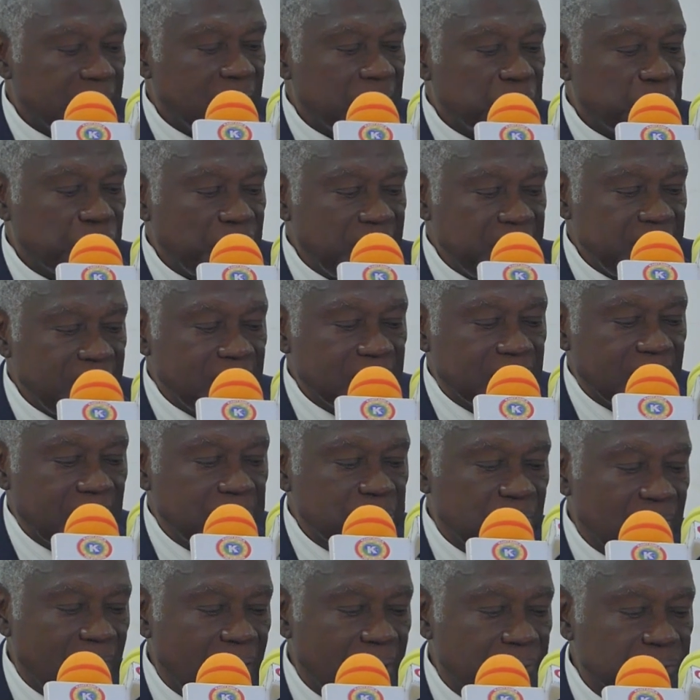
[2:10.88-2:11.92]
the trainees
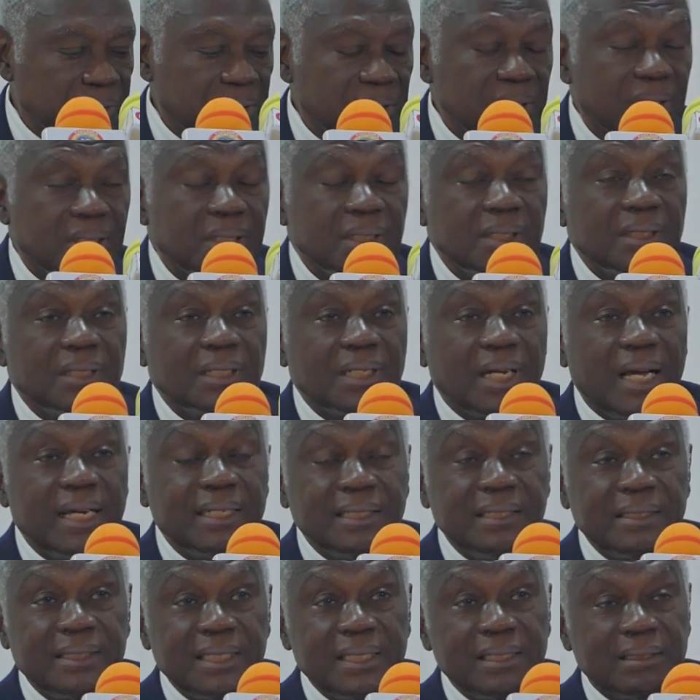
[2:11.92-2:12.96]
themselves,
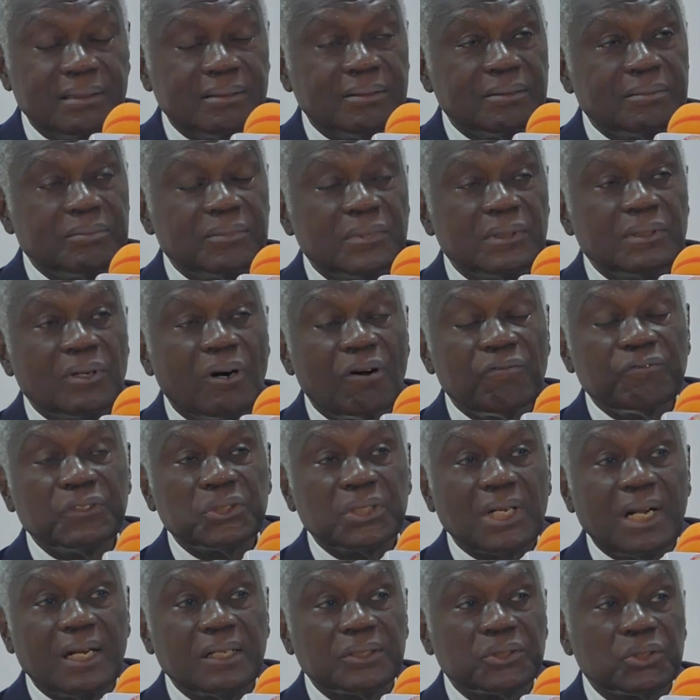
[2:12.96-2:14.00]
and indeed
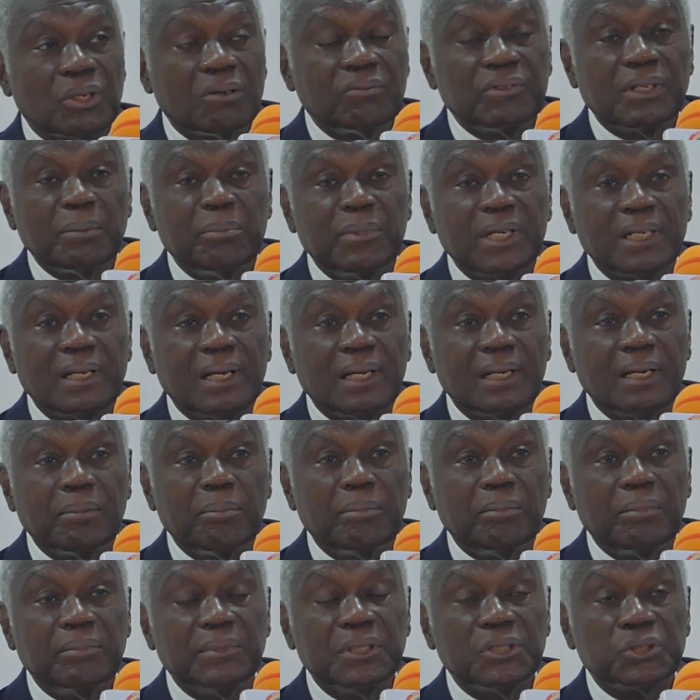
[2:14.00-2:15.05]
officials of the
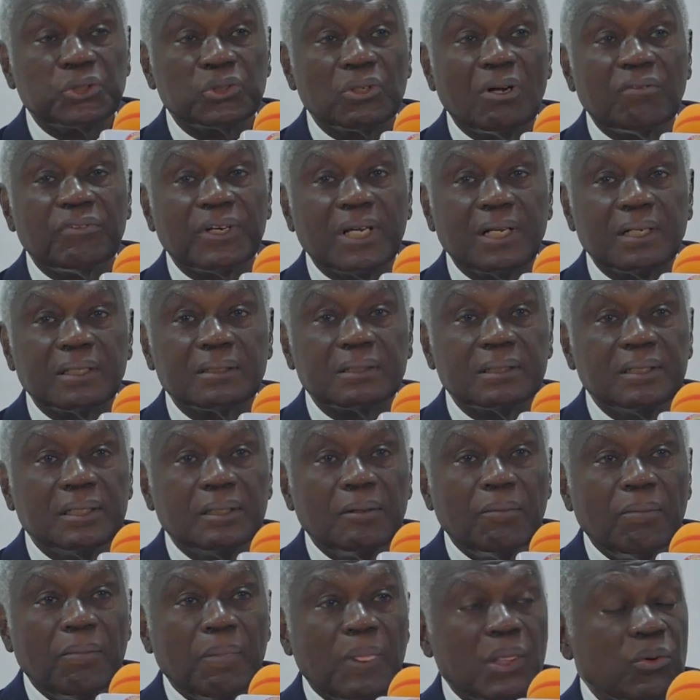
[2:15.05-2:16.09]
Ministry of Health
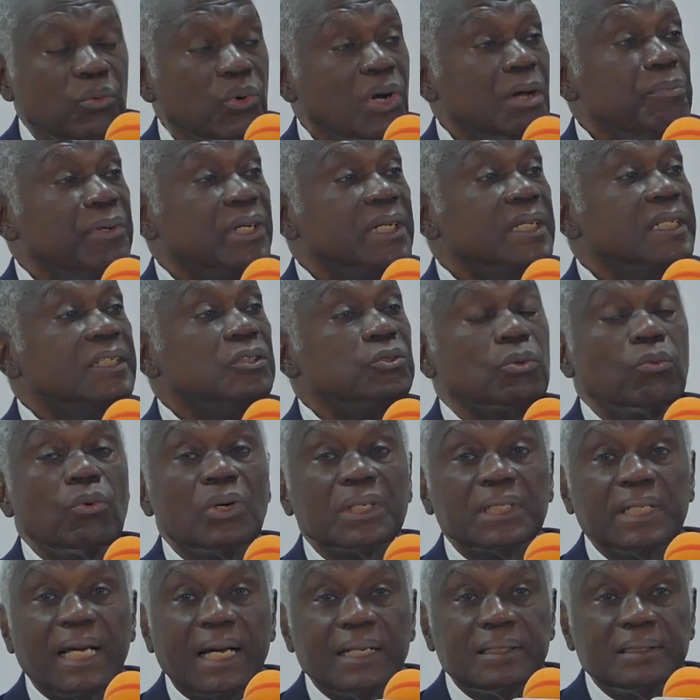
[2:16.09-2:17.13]
were beginning to
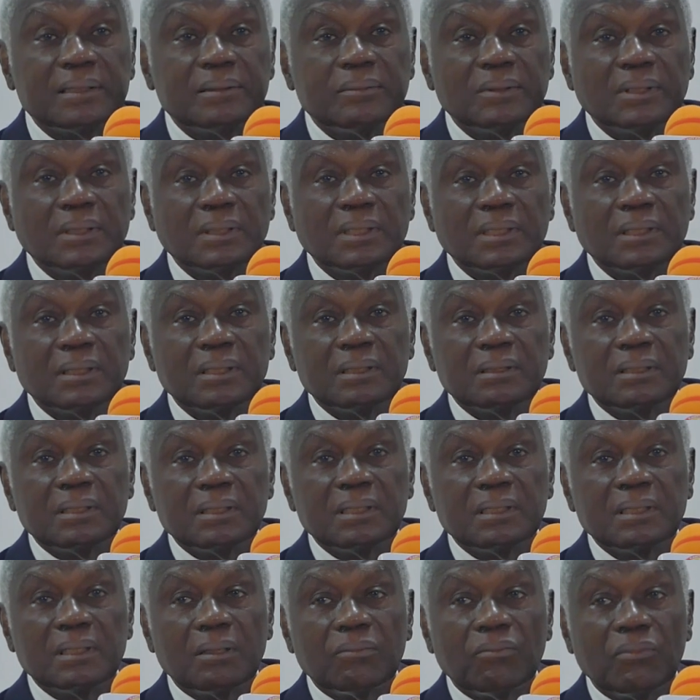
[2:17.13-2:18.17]
wonder
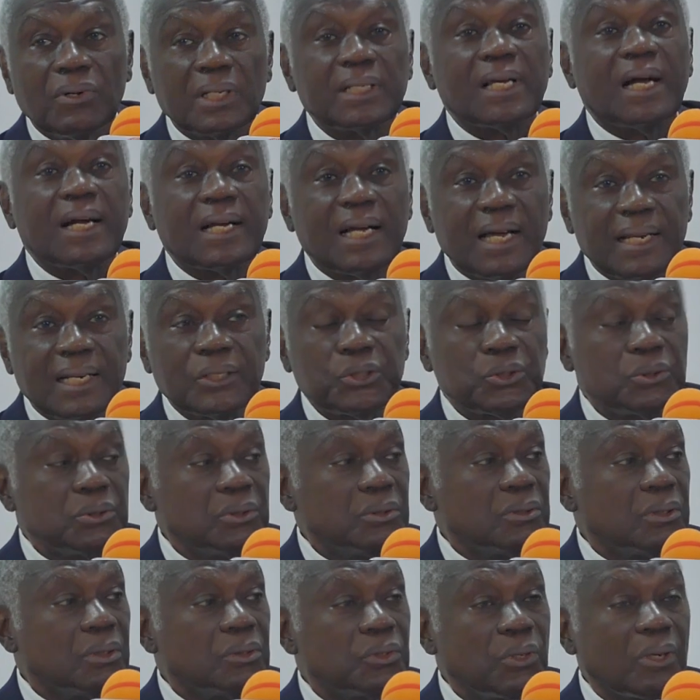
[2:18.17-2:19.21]
whether Ghana
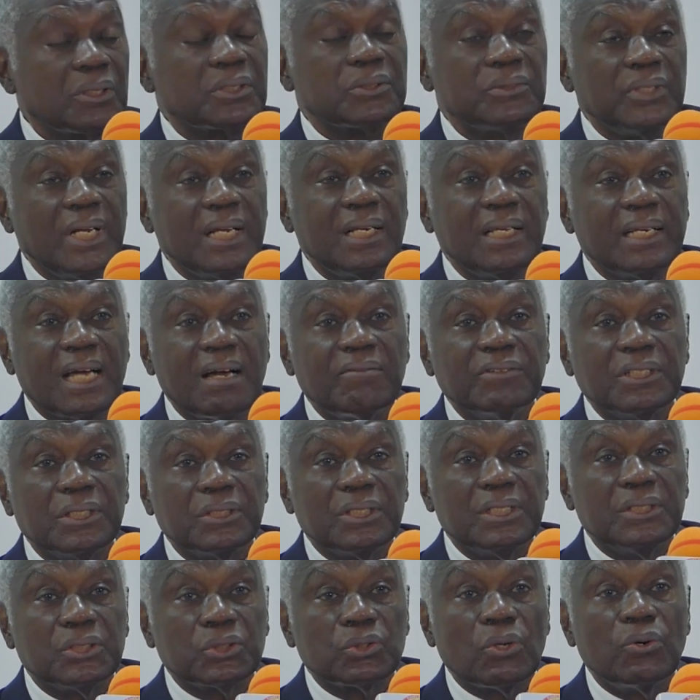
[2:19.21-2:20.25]
should not really have
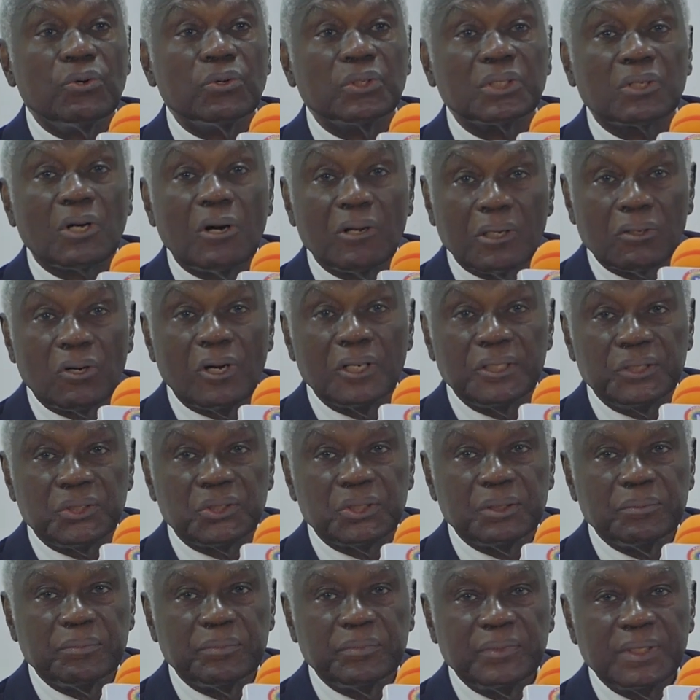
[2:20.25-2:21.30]
its own
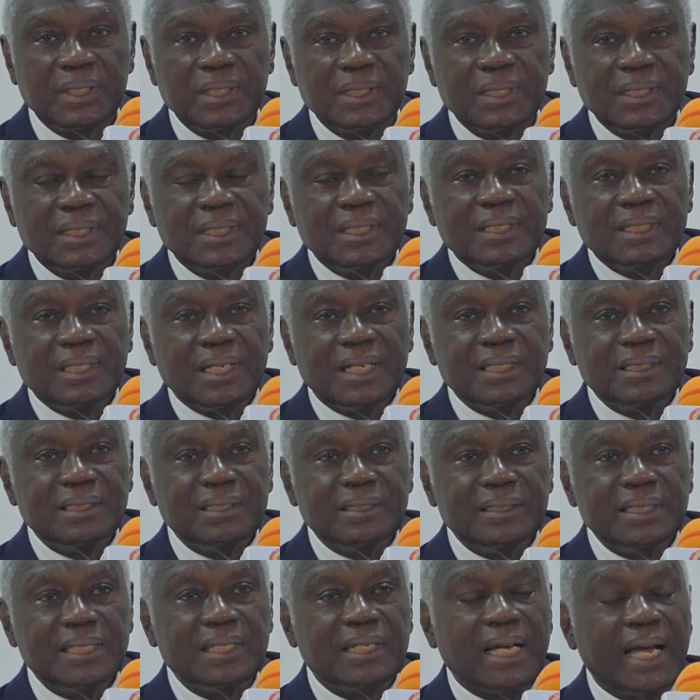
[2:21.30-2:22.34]
college. And
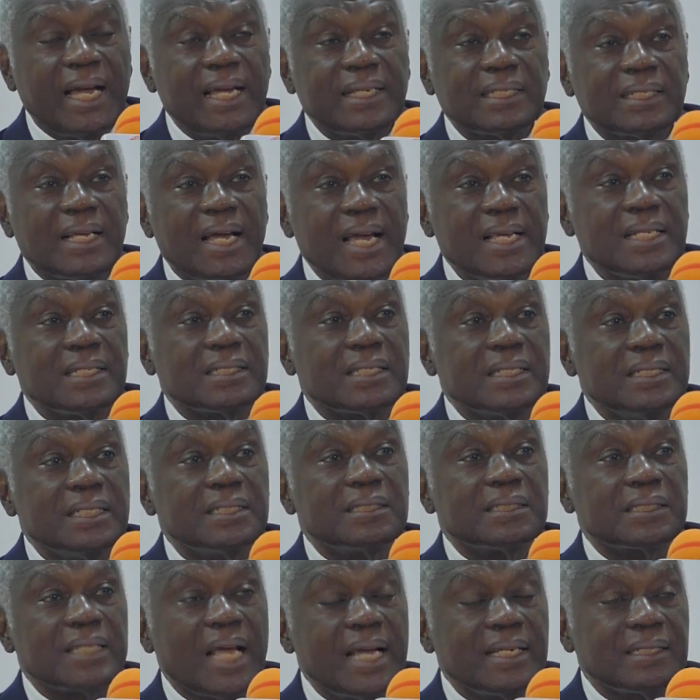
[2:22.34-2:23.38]
indeed, I
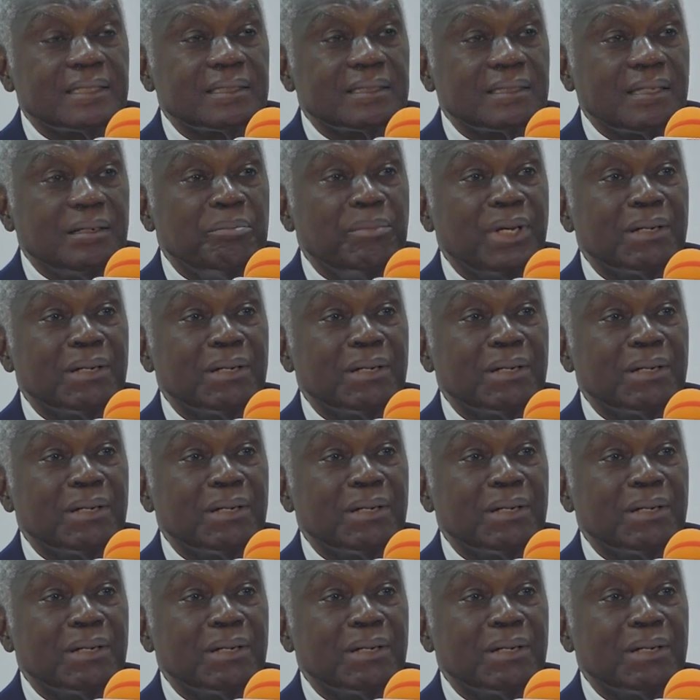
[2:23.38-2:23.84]
did cite the